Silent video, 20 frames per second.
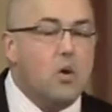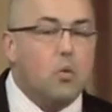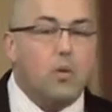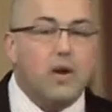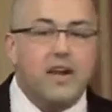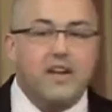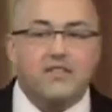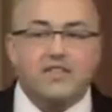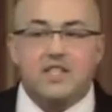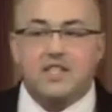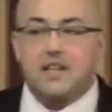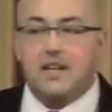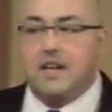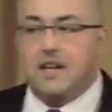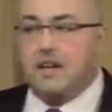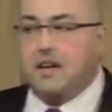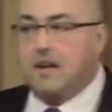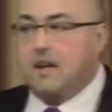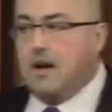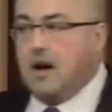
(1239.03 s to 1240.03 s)
We have
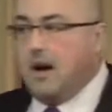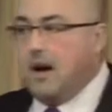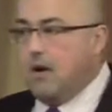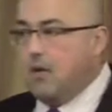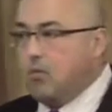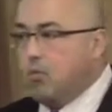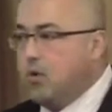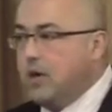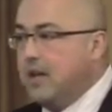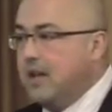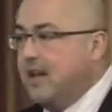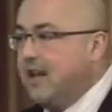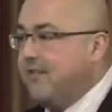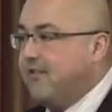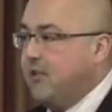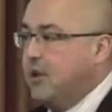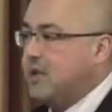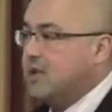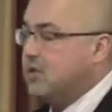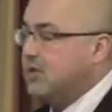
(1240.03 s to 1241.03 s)
seen really
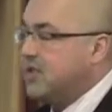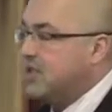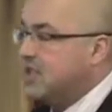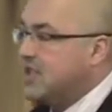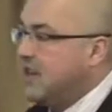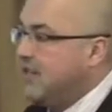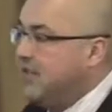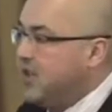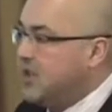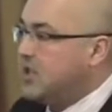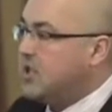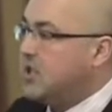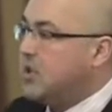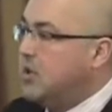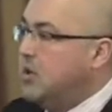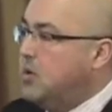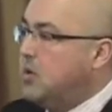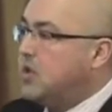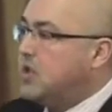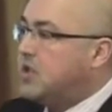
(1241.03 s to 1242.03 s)
influential civil
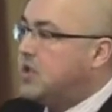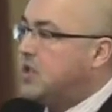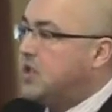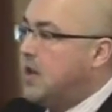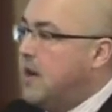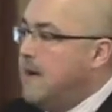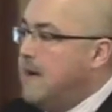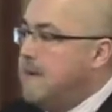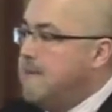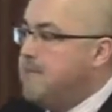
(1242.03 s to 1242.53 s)
suits